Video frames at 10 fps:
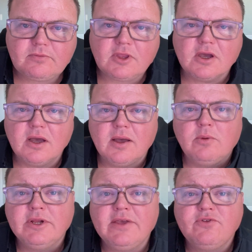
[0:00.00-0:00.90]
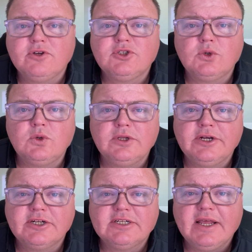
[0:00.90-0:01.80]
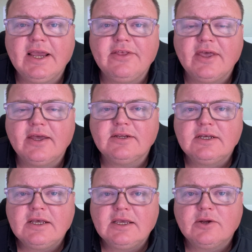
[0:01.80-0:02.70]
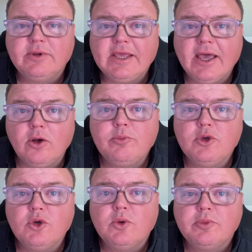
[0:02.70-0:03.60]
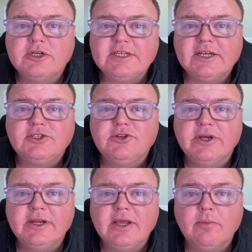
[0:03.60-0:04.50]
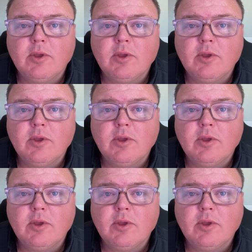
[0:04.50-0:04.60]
I want to give you a tool here today that can really help you predict your income.